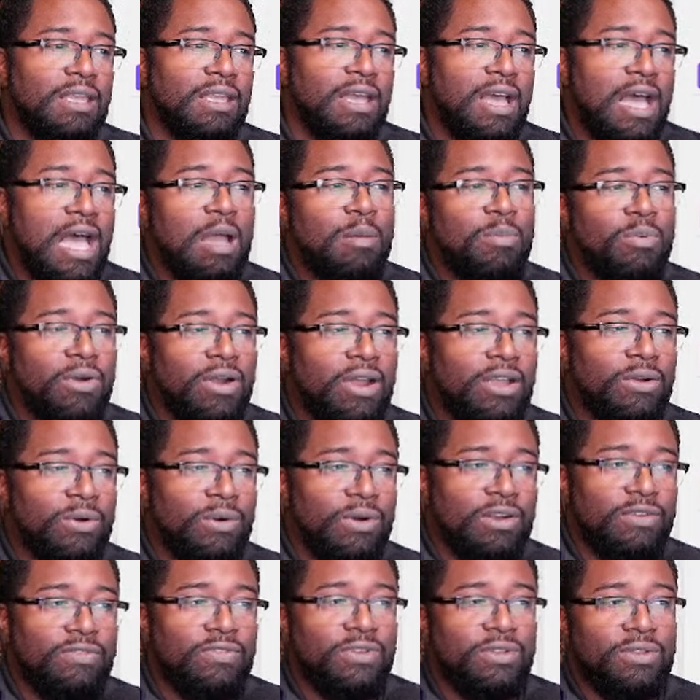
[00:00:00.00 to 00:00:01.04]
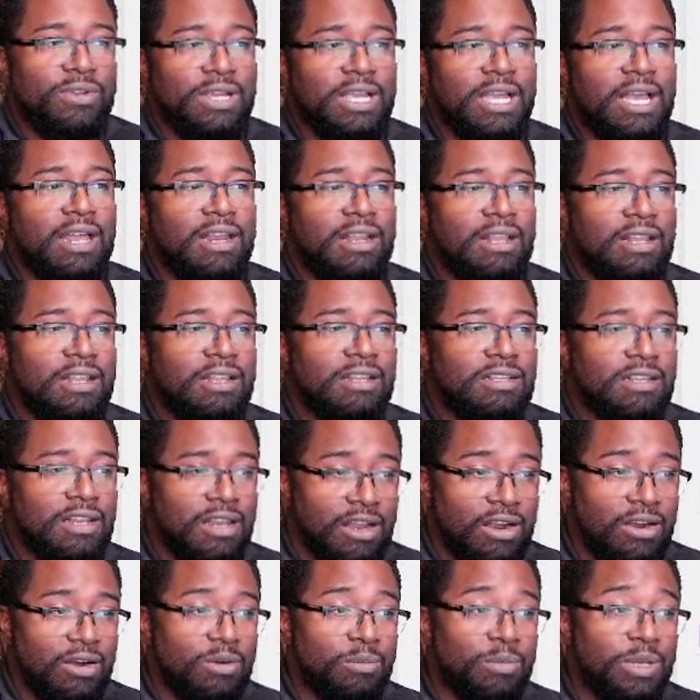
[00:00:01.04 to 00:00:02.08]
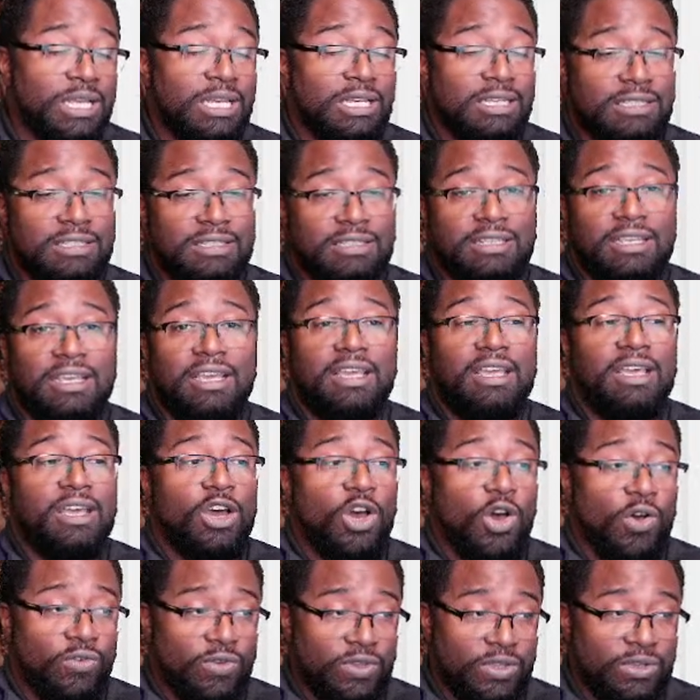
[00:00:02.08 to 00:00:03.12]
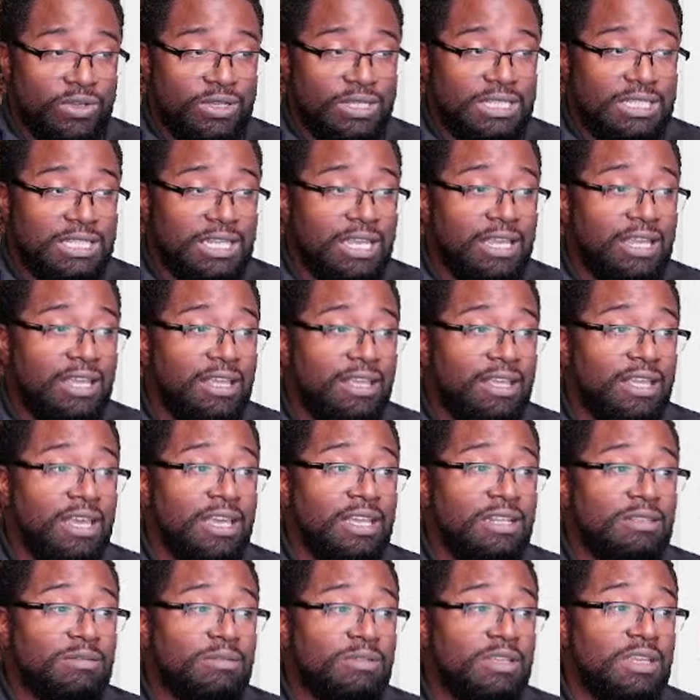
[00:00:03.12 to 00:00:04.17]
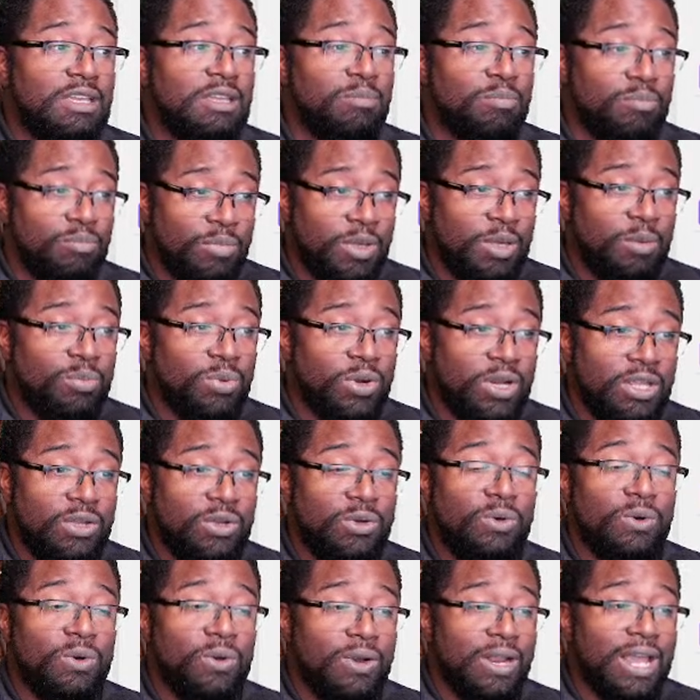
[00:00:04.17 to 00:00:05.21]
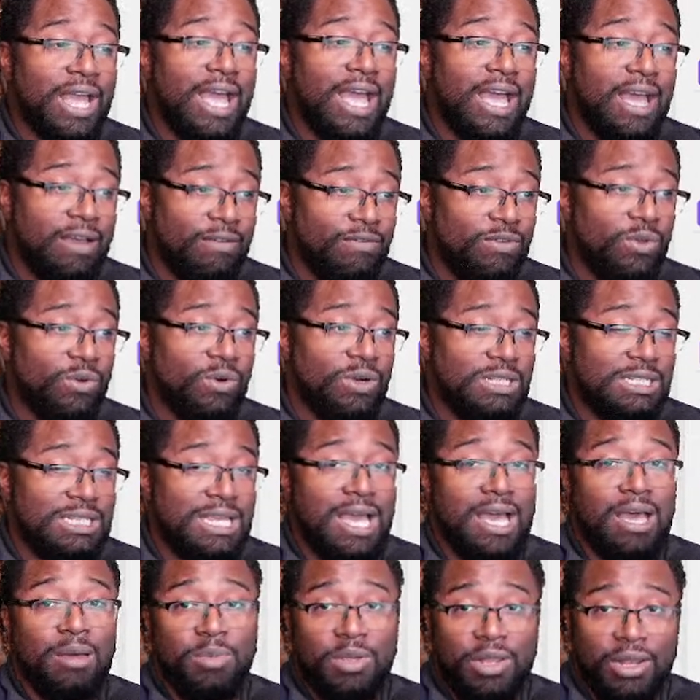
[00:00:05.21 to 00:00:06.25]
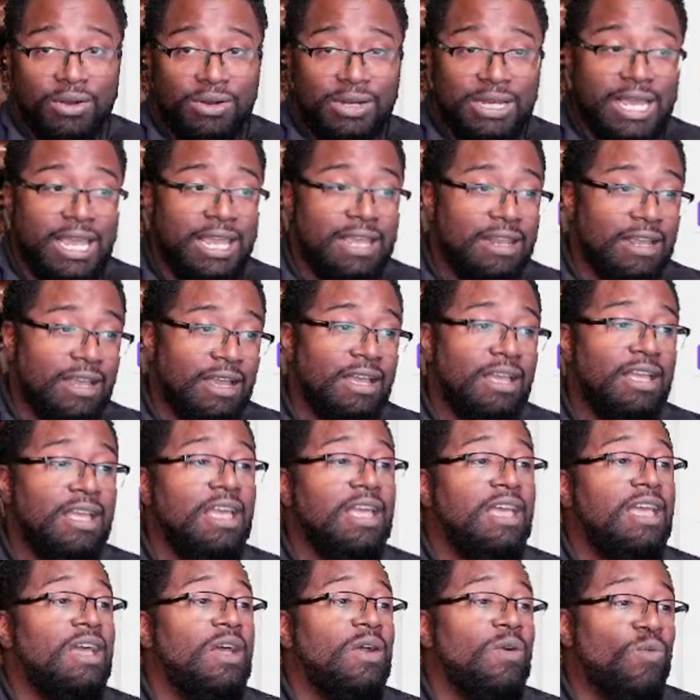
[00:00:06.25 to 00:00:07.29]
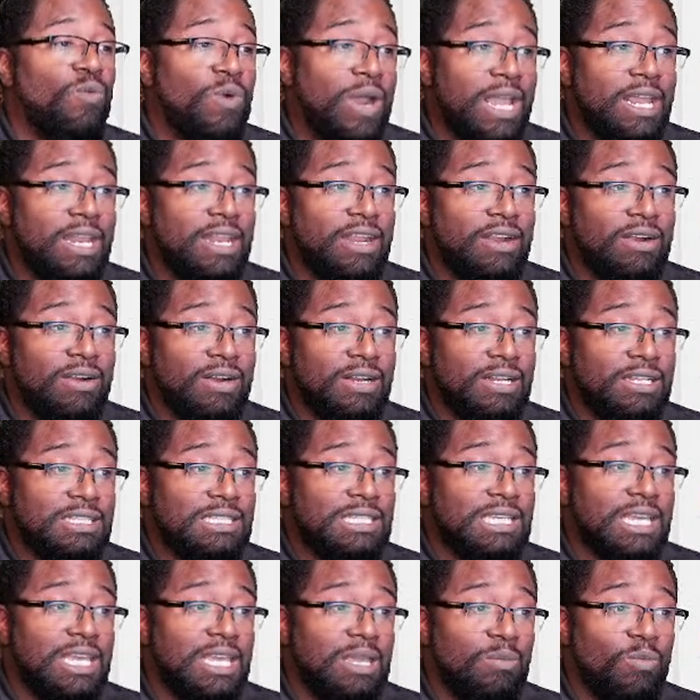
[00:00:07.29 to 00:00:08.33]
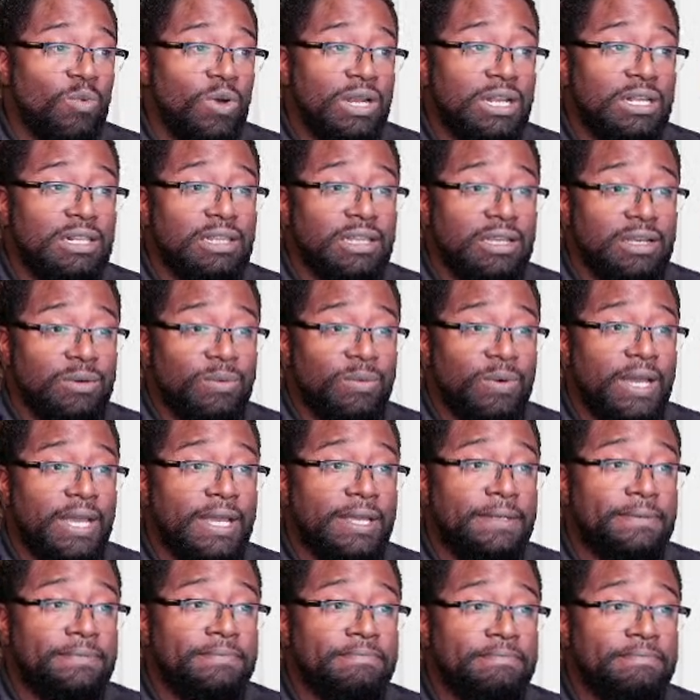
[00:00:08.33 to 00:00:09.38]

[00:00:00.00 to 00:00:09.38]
high priority for you to kind of to learn because hopefully you can see it could be pretty cool to have your tabular data right here in the team one click away.